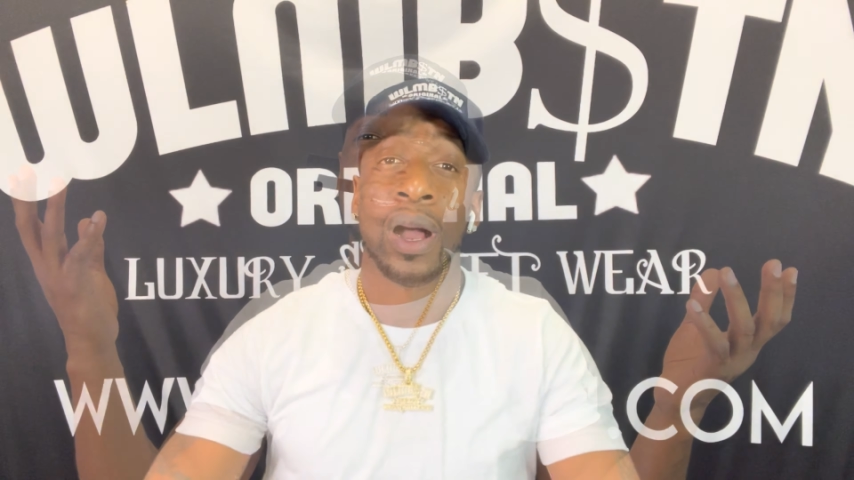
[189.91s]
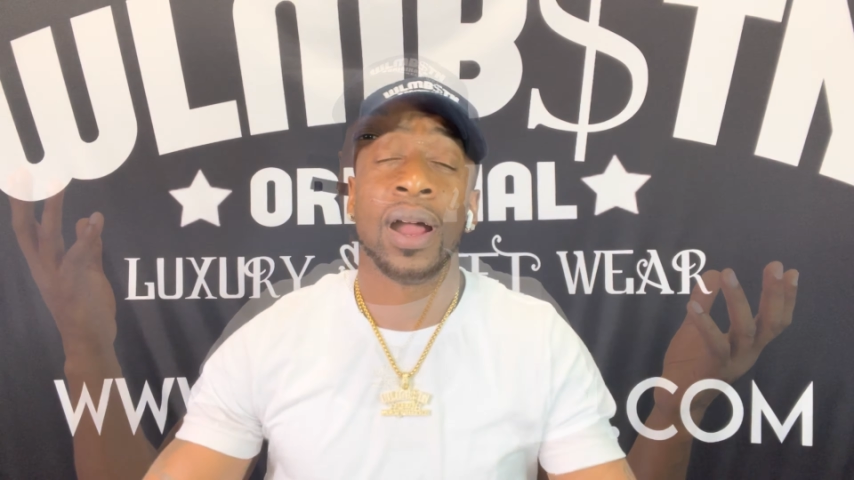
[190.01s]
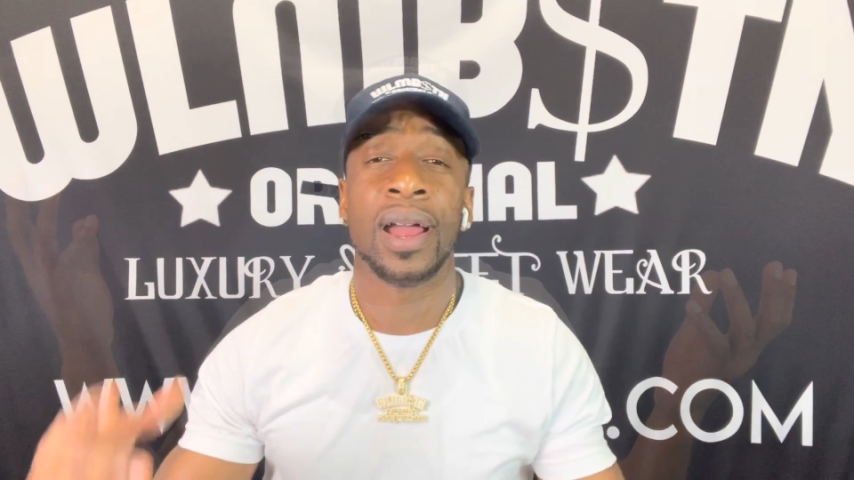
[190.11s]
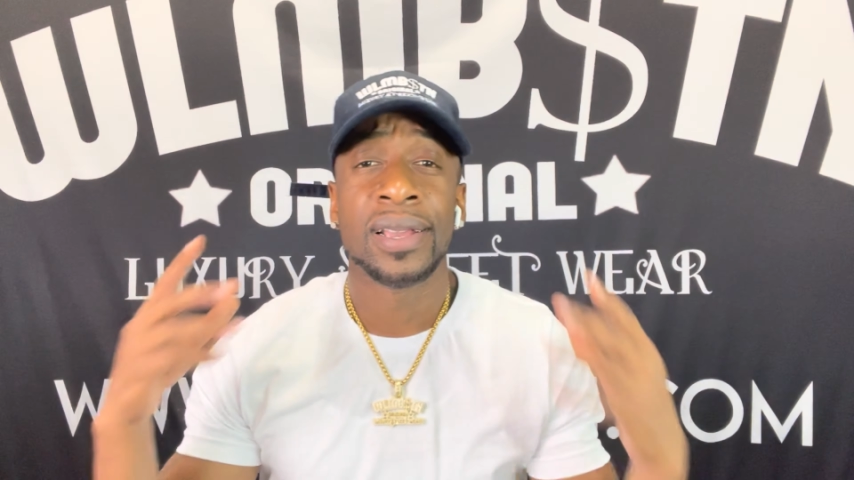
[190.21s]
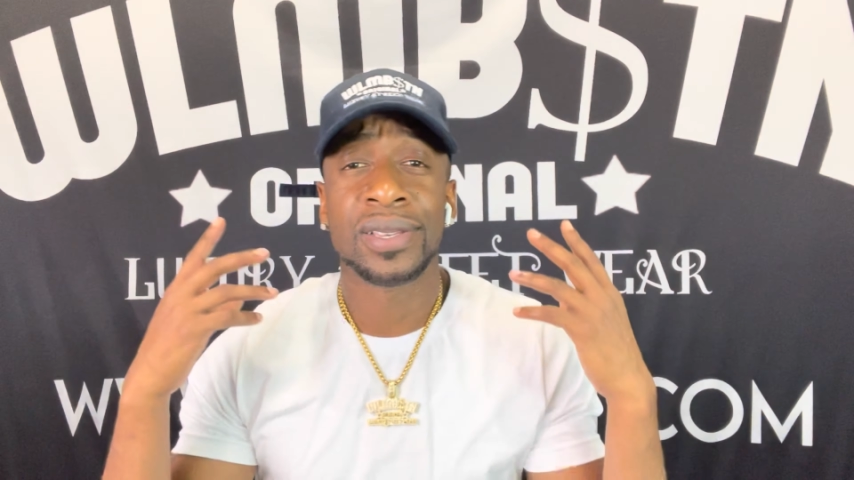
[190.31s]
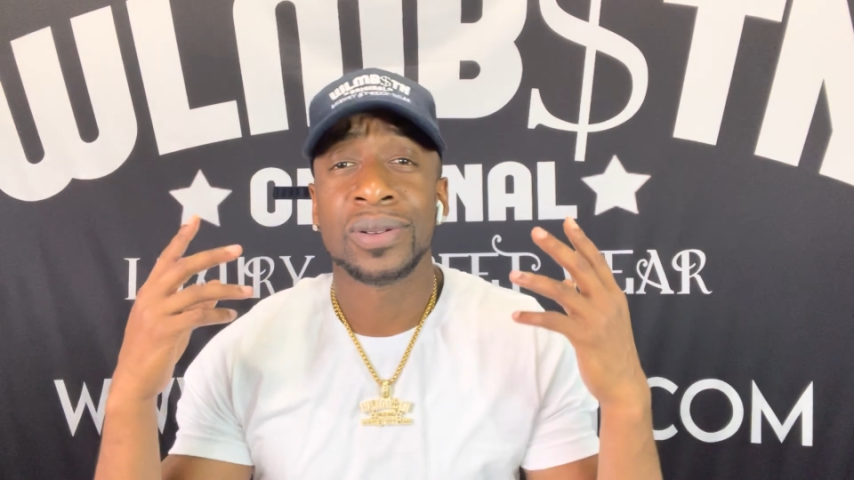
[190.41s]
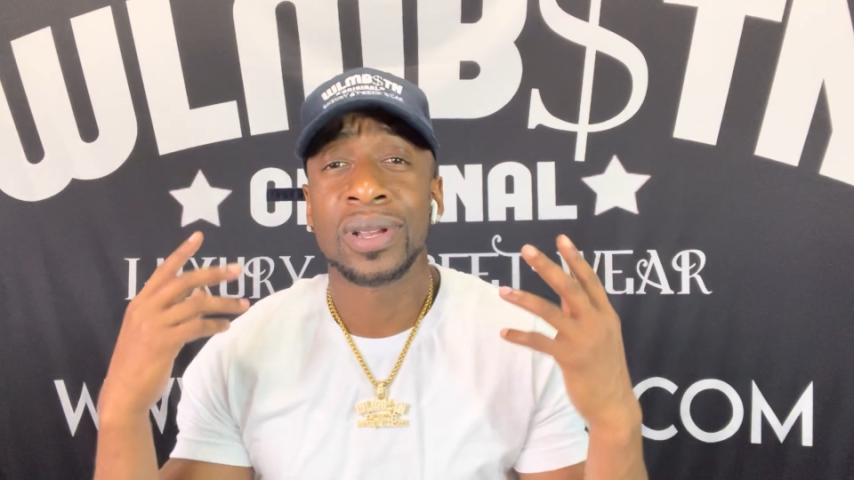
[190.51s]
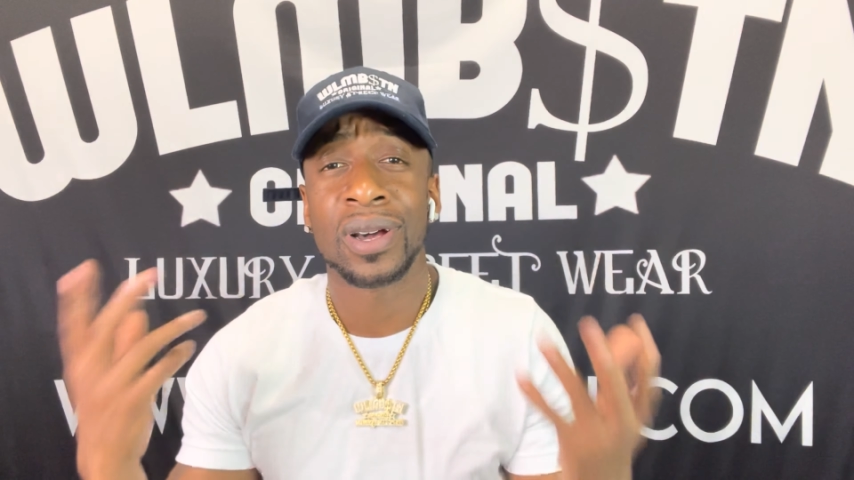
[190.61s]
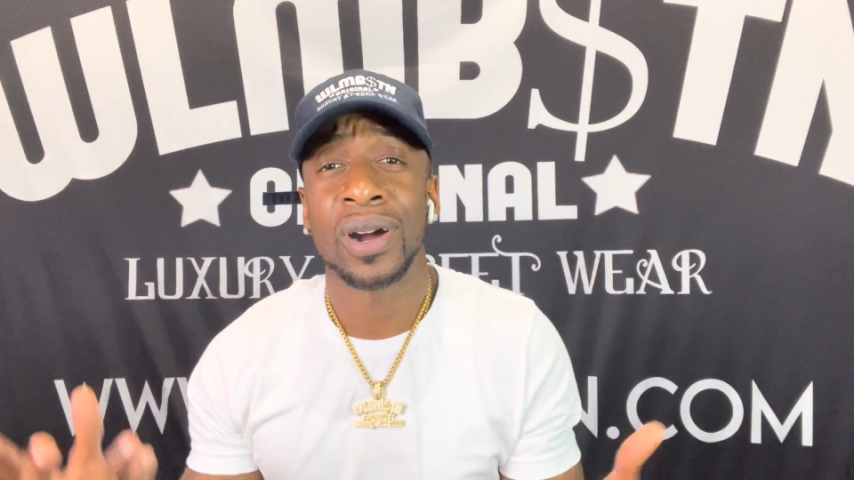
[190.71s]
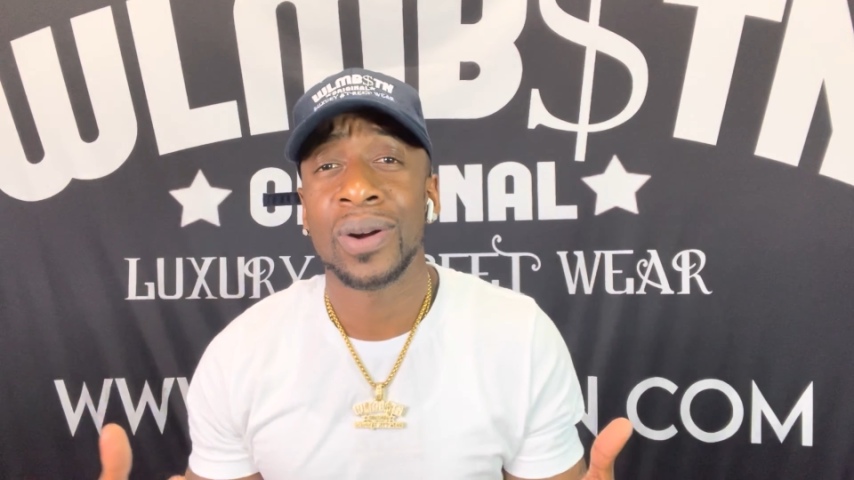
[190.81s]
All right, so the
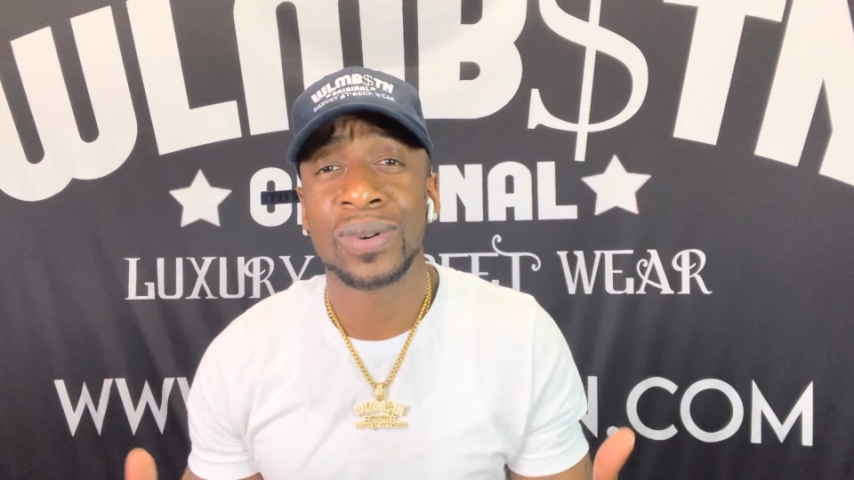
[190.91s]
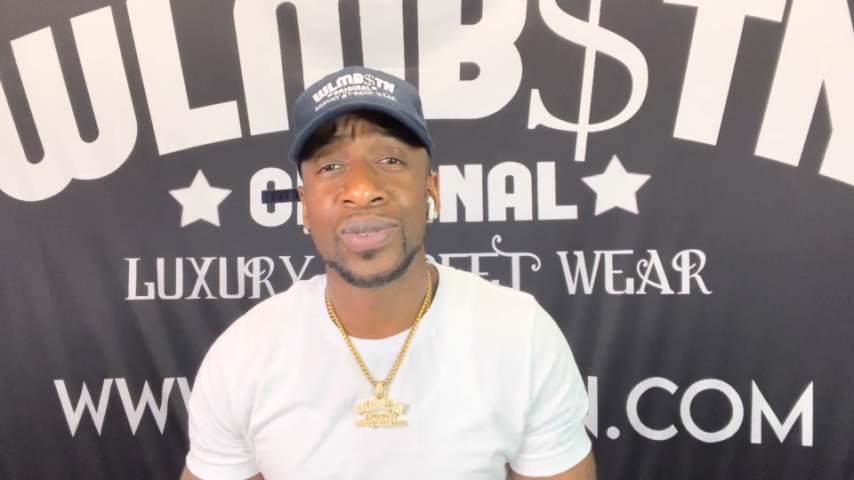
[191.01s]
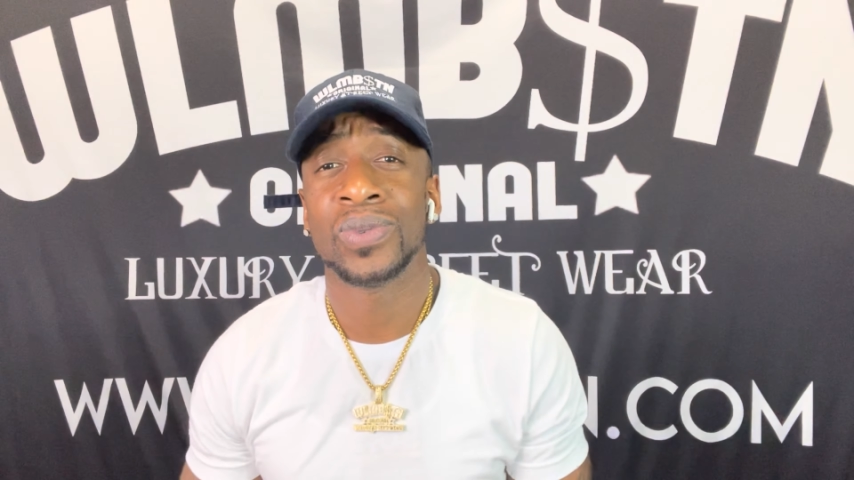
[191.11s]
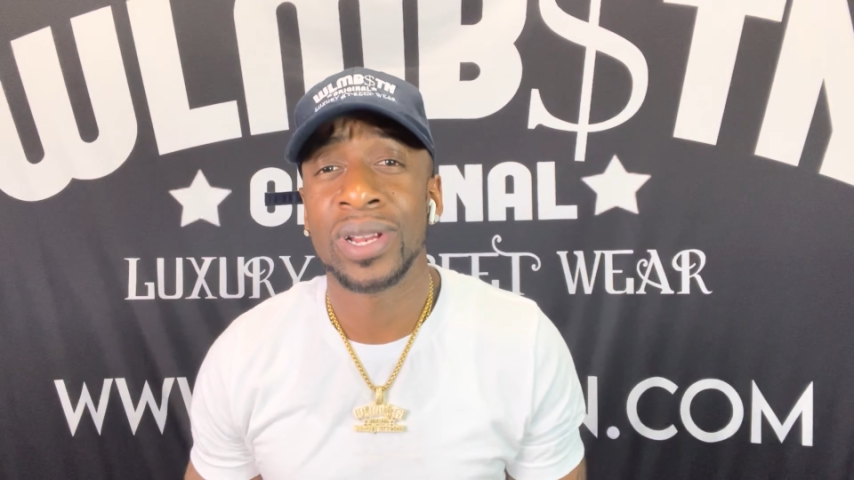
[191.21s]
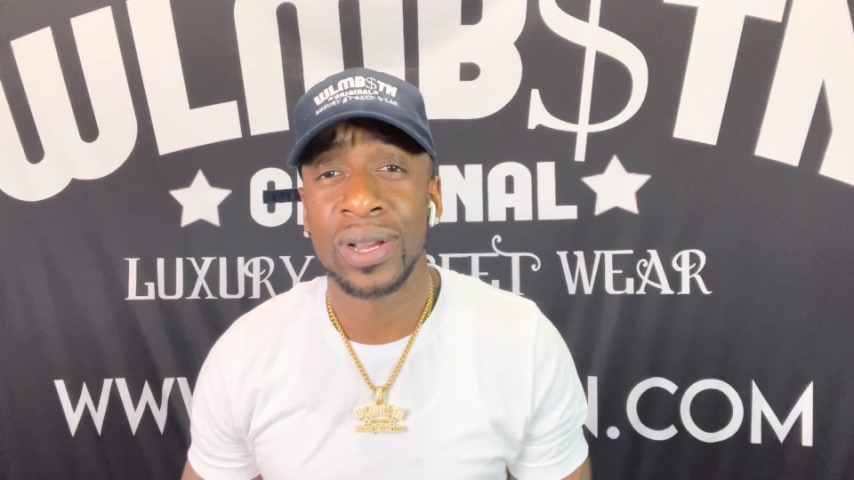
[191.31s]
car was rented